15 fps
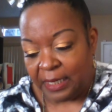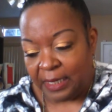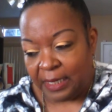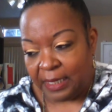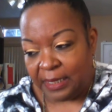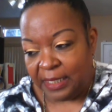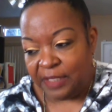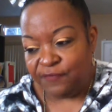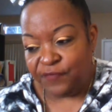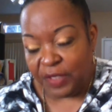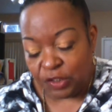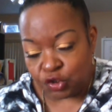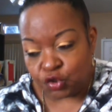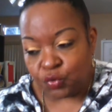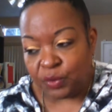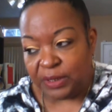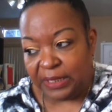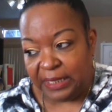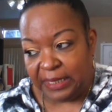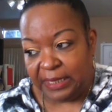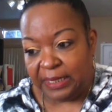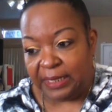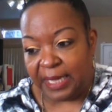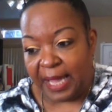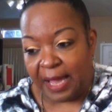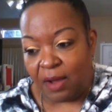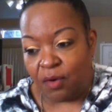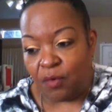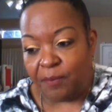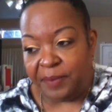eventually
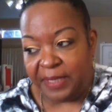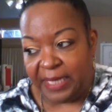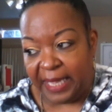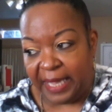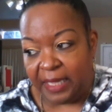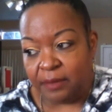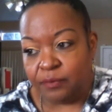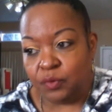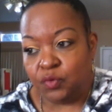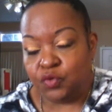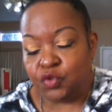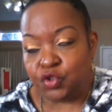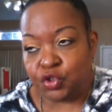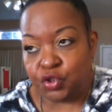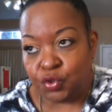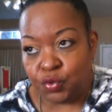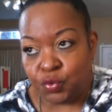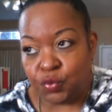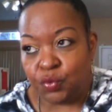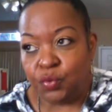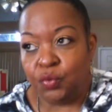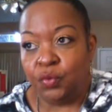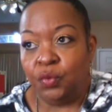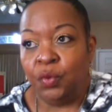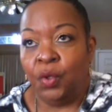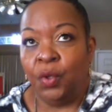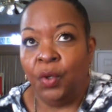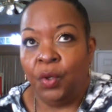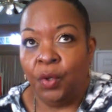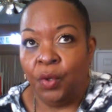I'll be able to
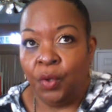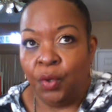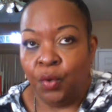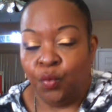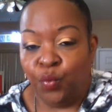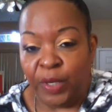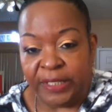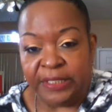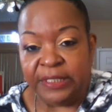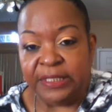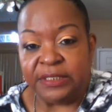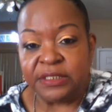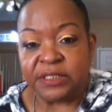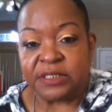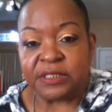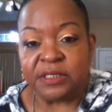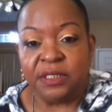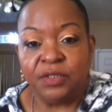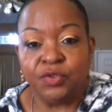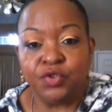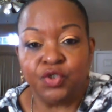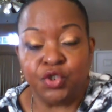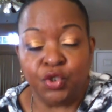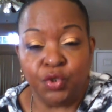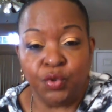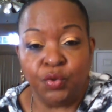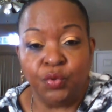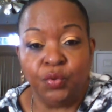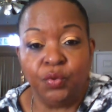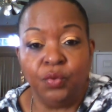witness
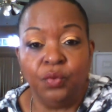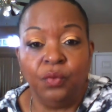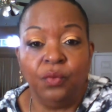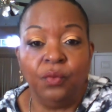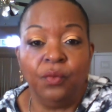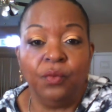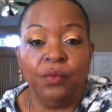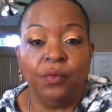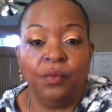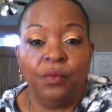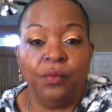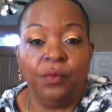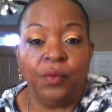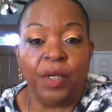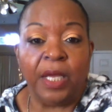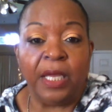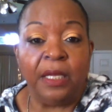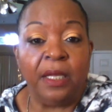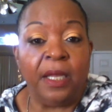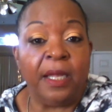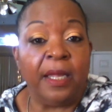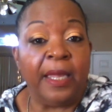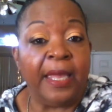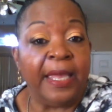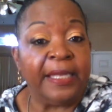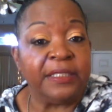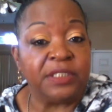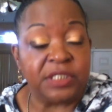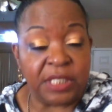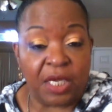to
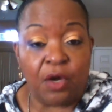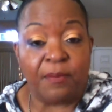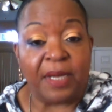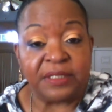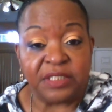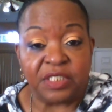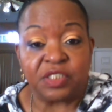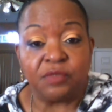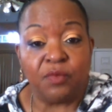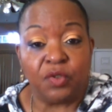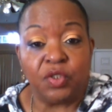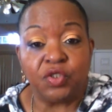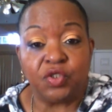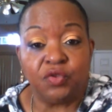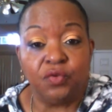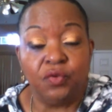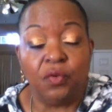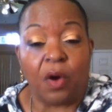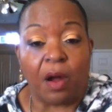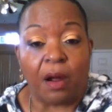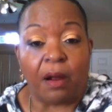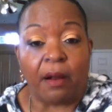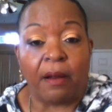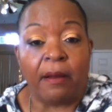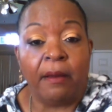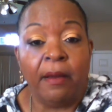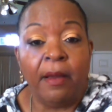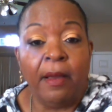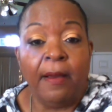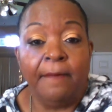and tell my testimony to our
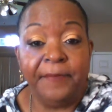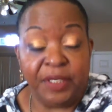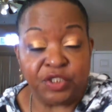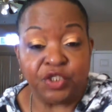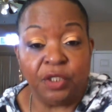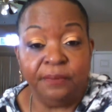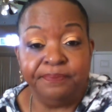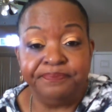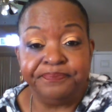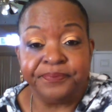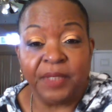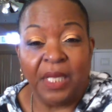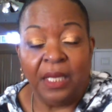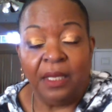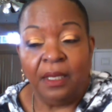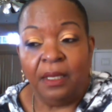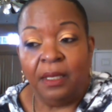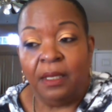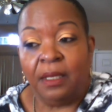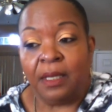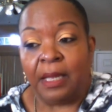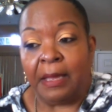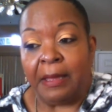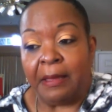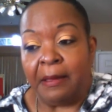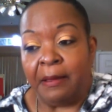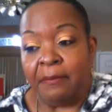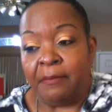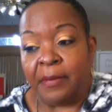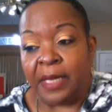bishop.
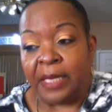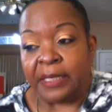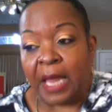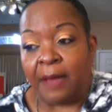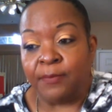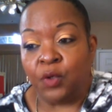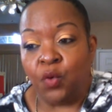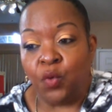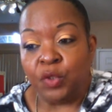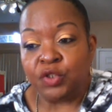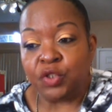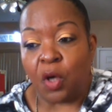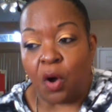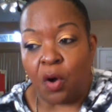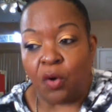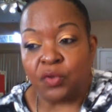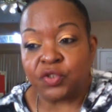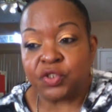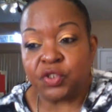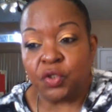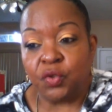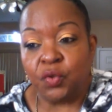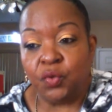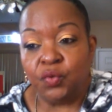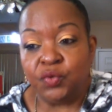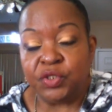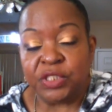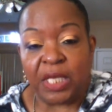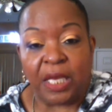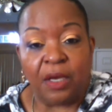And I'm going to also
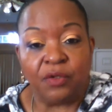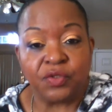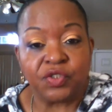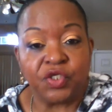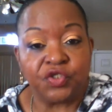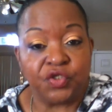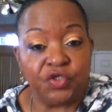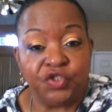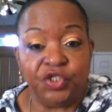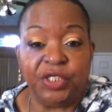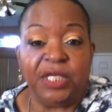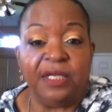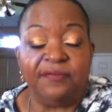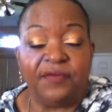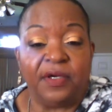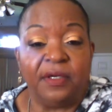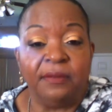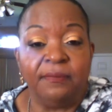tell Sister Geneva.